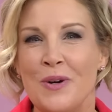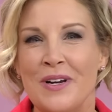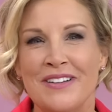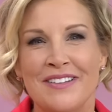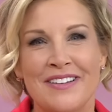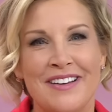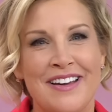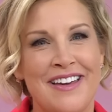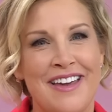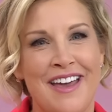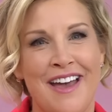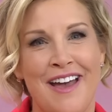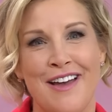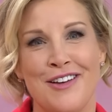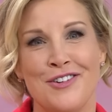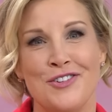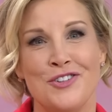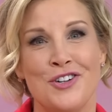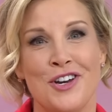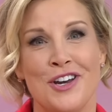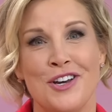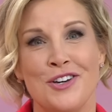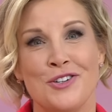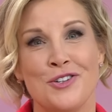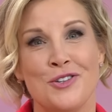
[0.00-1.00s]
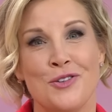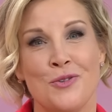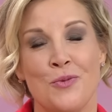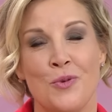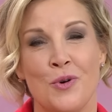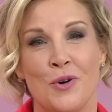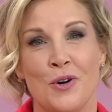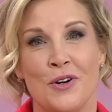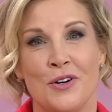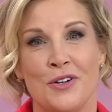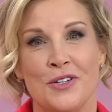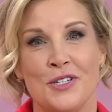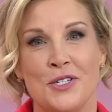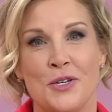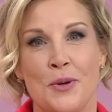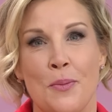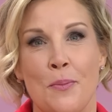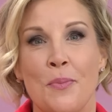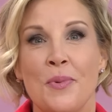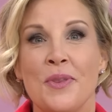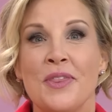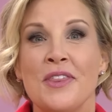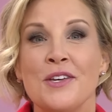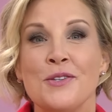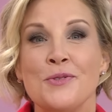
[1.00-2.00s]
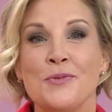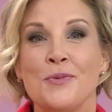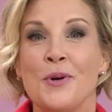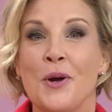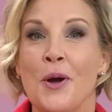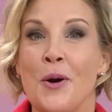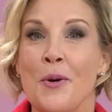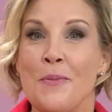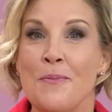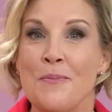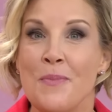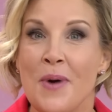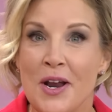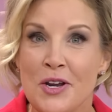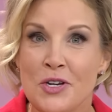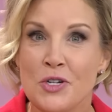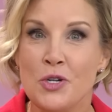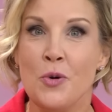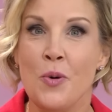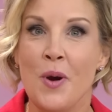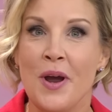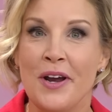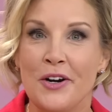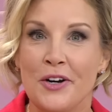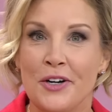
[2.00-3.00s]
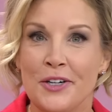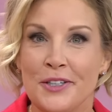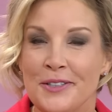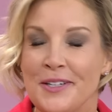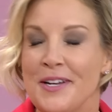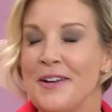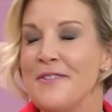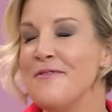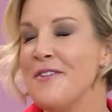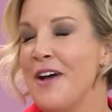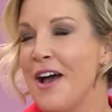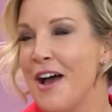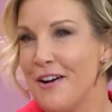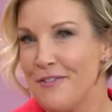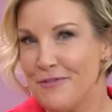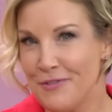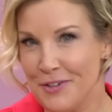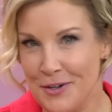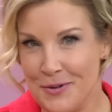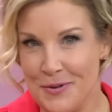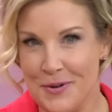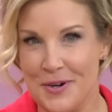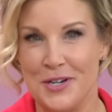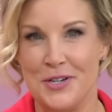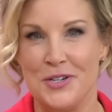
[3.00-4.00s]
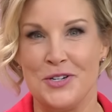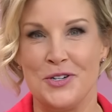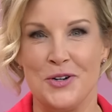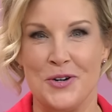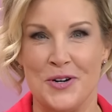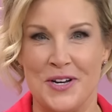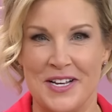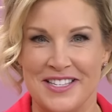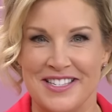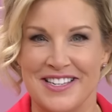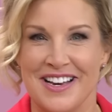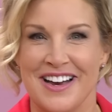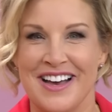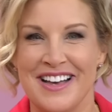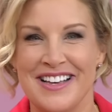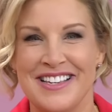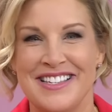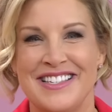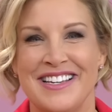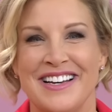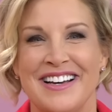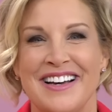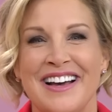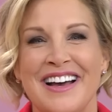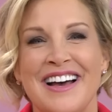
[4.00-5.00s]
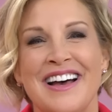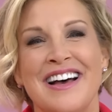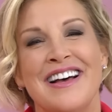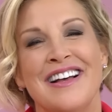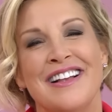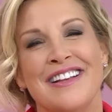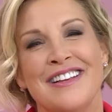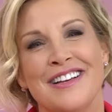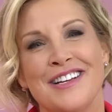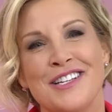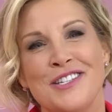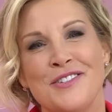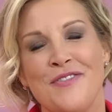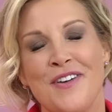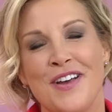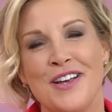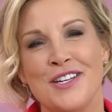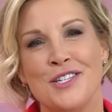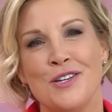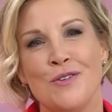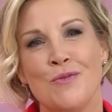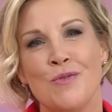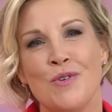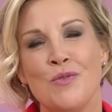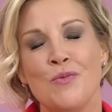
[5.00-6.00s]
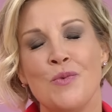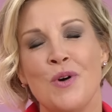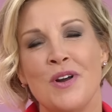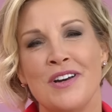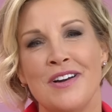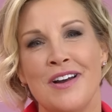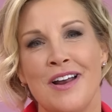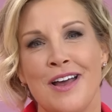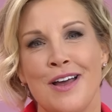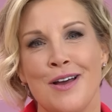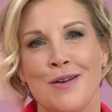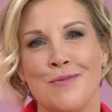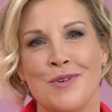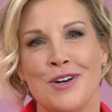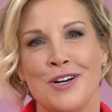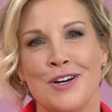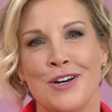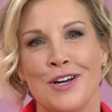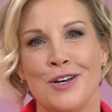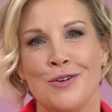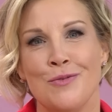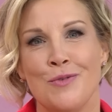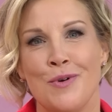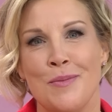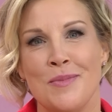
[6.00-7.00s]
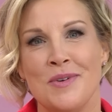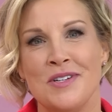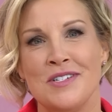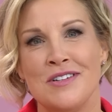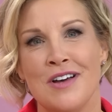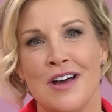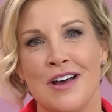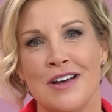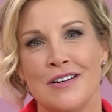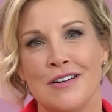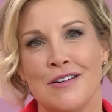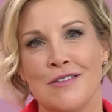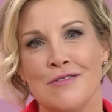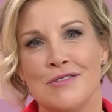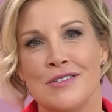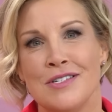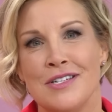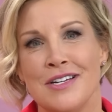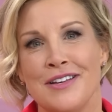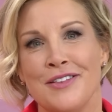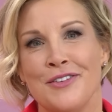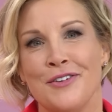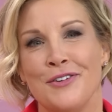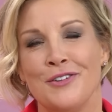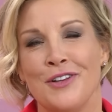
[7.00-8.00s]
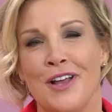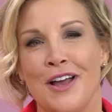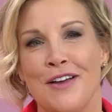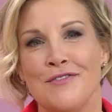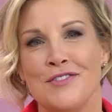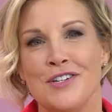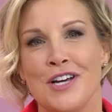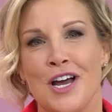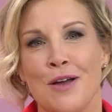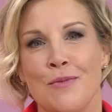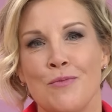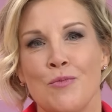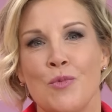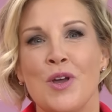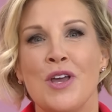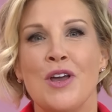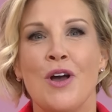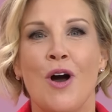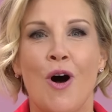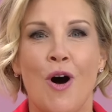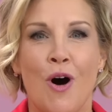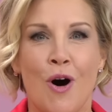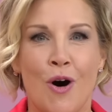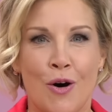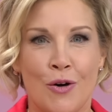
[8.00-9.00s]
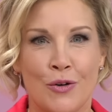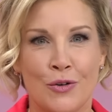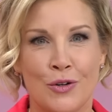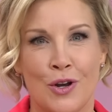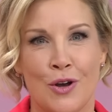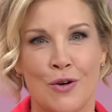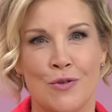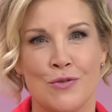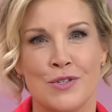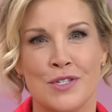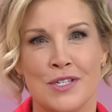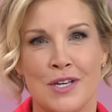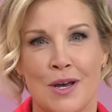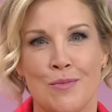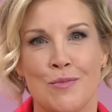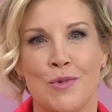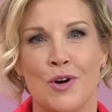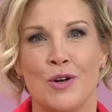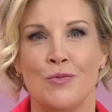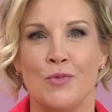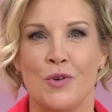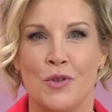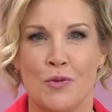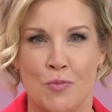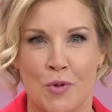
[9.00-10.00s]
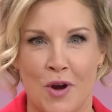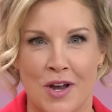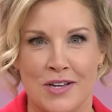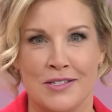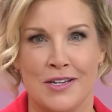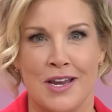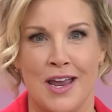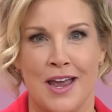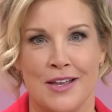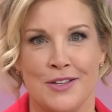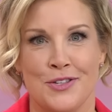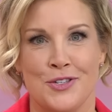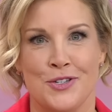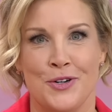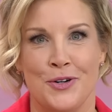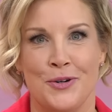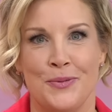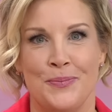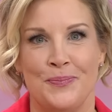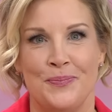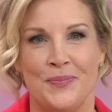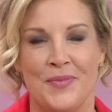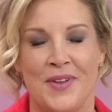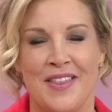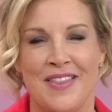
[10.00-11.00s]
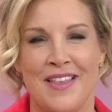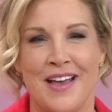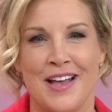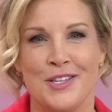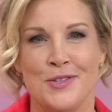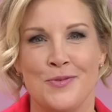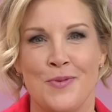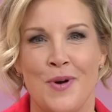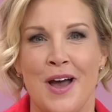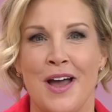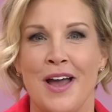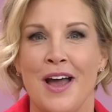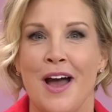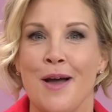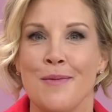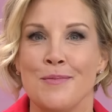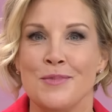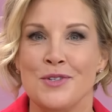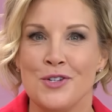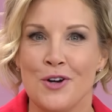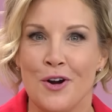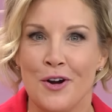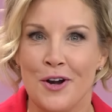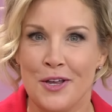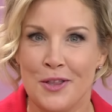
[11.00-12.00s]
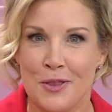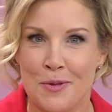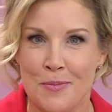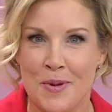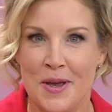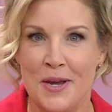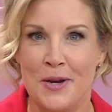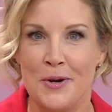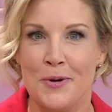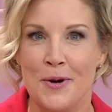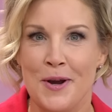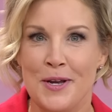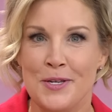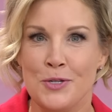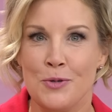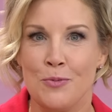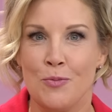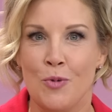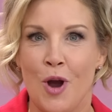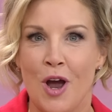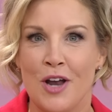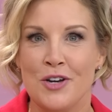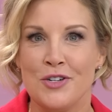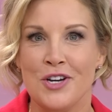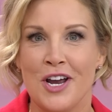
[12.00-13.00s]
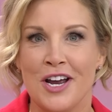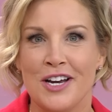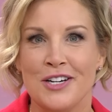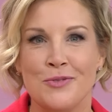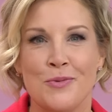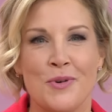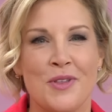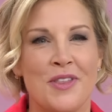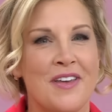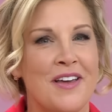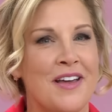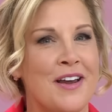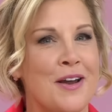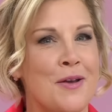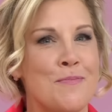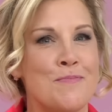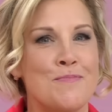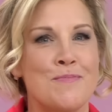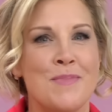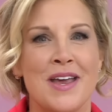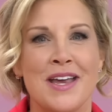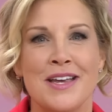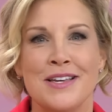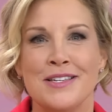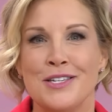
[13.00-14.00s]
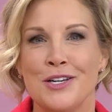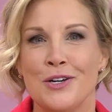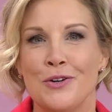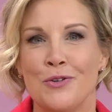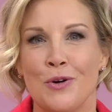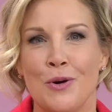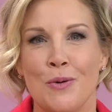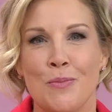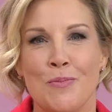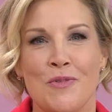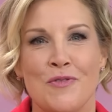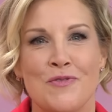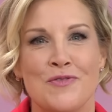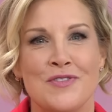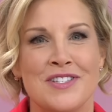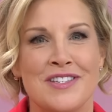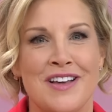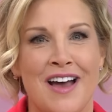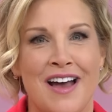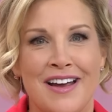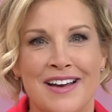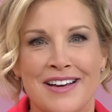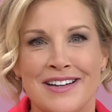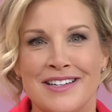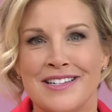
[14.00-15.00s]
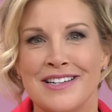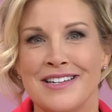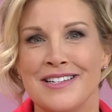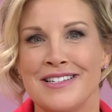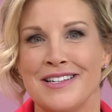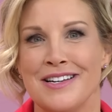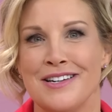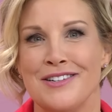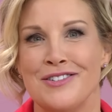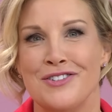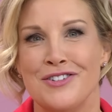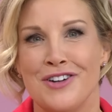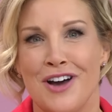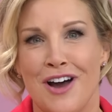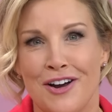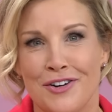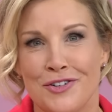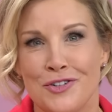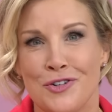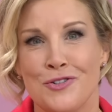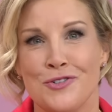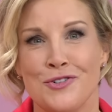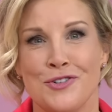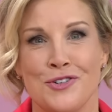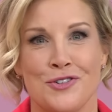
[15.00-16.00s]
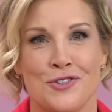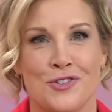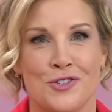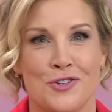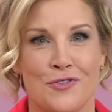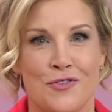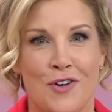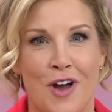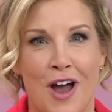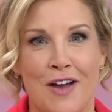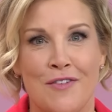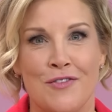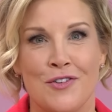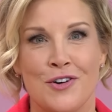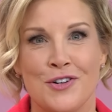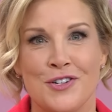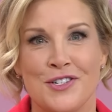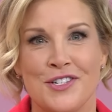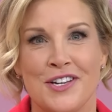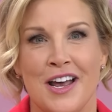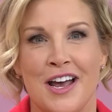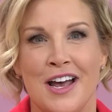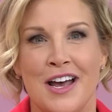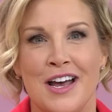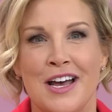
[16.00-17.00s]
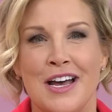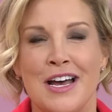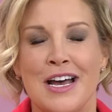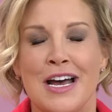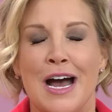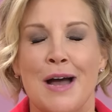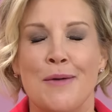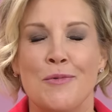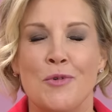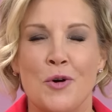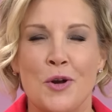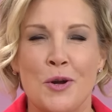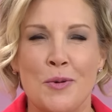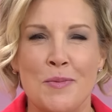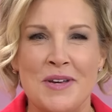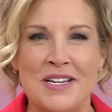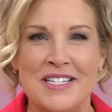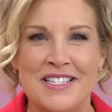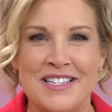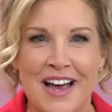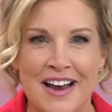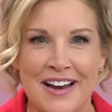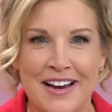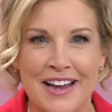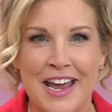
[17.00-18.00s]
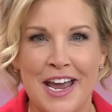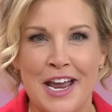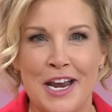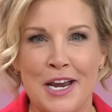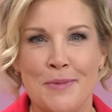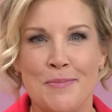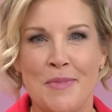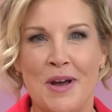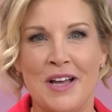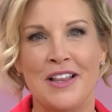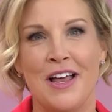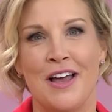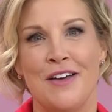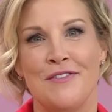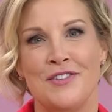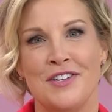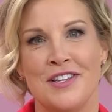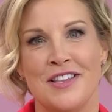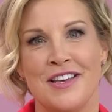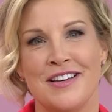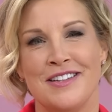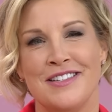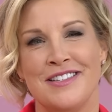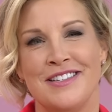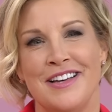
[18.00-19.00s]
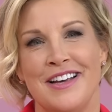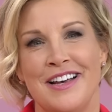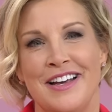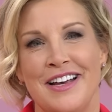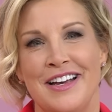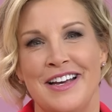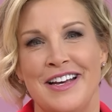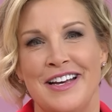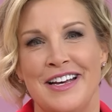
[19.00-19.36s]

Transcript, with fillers: really can change the world. But this will go much quicker if everyone joins us. Let's face it, with one in eight American women diagnosed in their lifetime, we all know someone with breast cancer. And that's why I'm starting the Pink Eraser Project with an amazing group of scientists and doctors and survivors. I'm going to be dedicating my life to this.